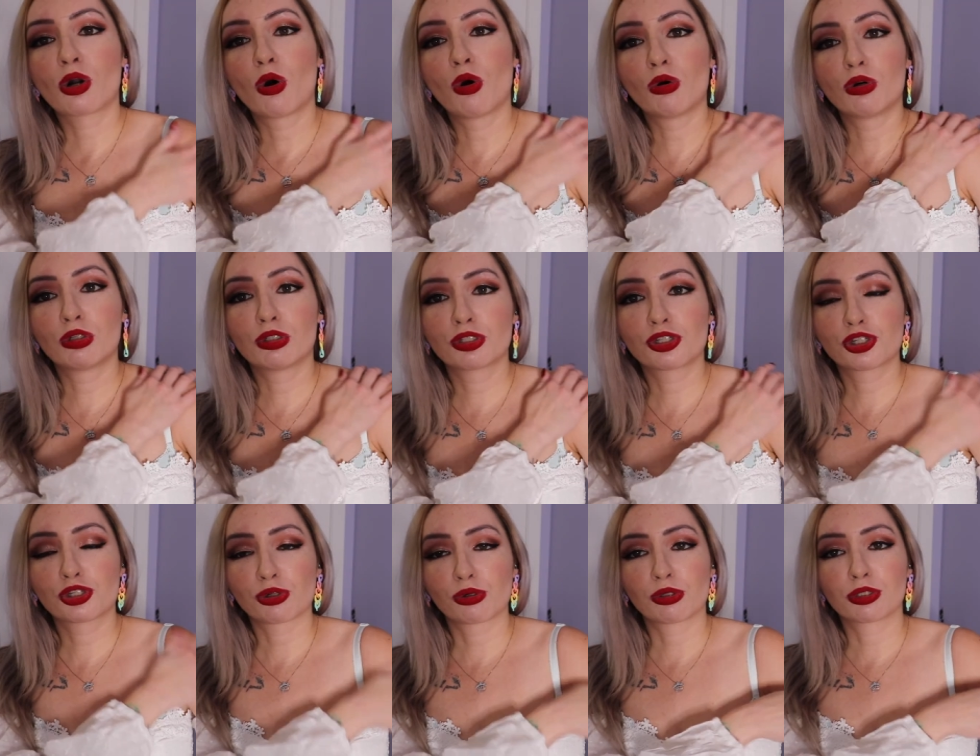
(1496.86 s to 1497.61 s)

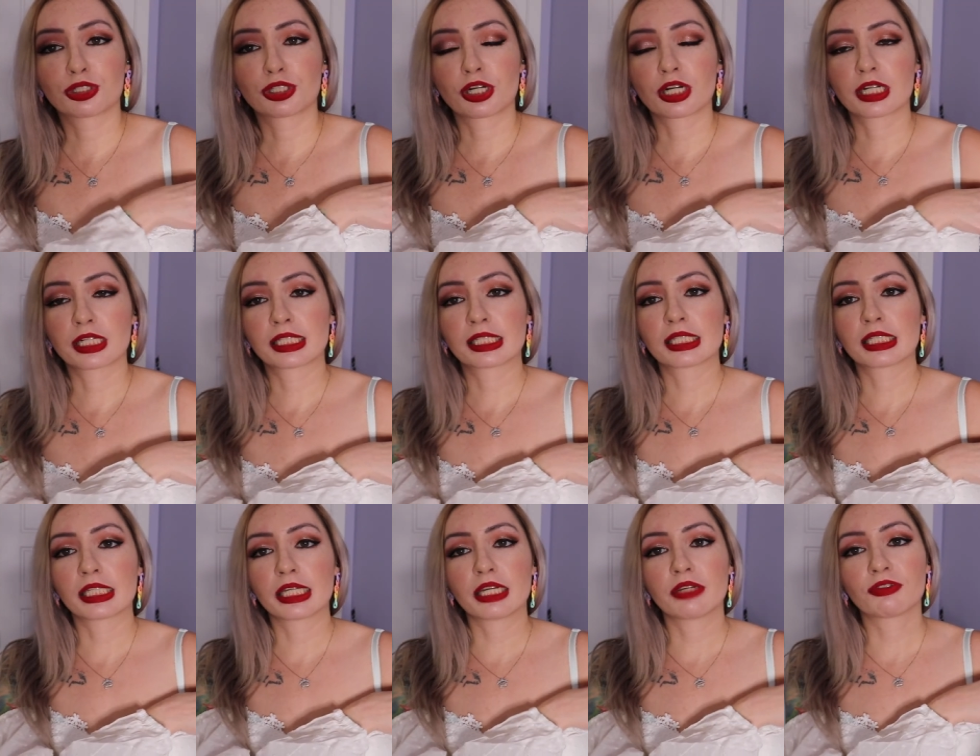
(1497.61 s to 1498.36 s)
cold shoulder
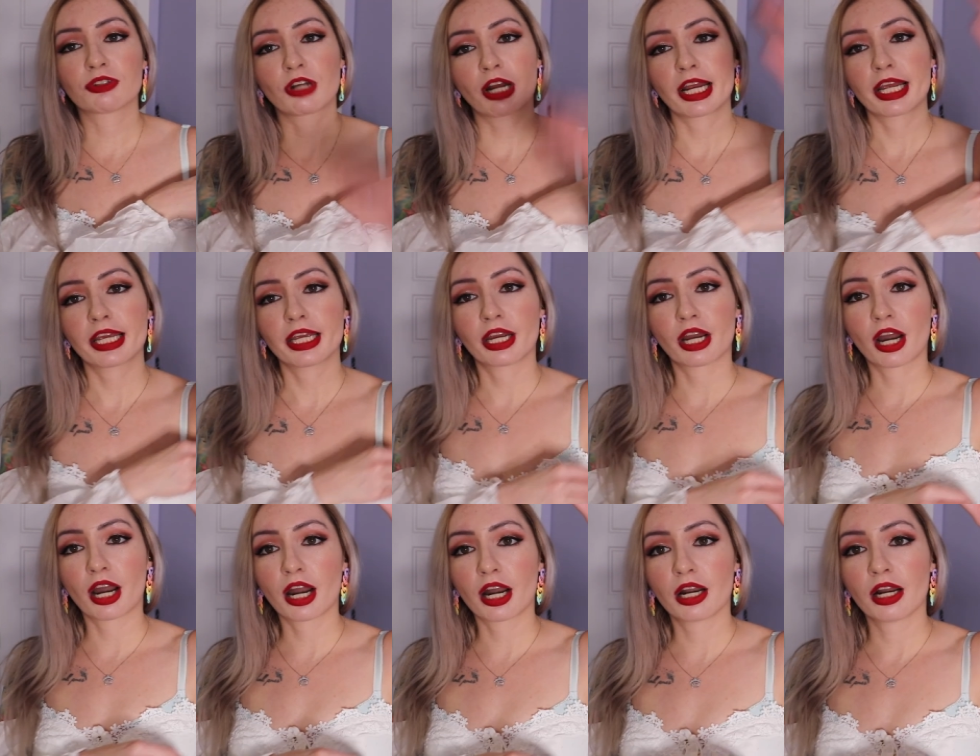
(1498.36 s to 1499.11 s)
sleeves right
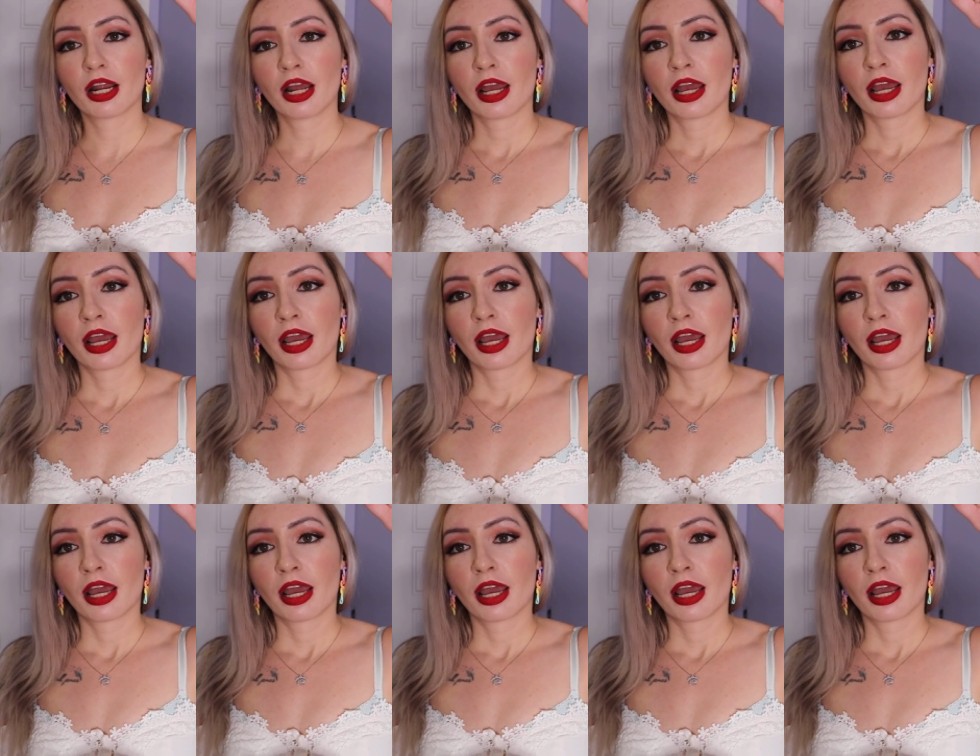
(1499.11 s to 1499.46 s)
here,